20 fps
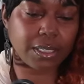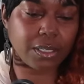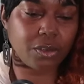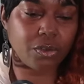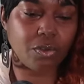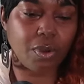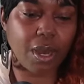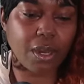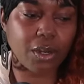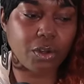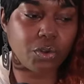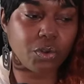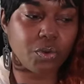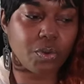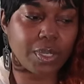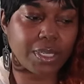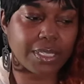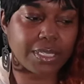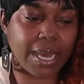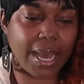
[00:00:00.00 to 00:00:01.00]
and you got to do
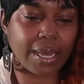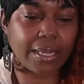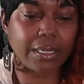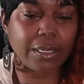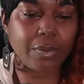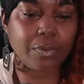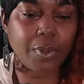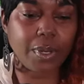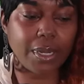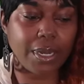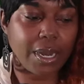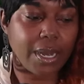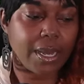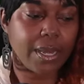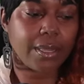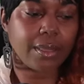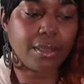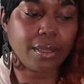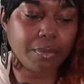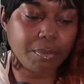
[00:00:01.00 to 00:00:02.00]
exactly what
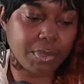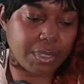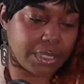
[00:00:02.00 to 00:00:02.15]
them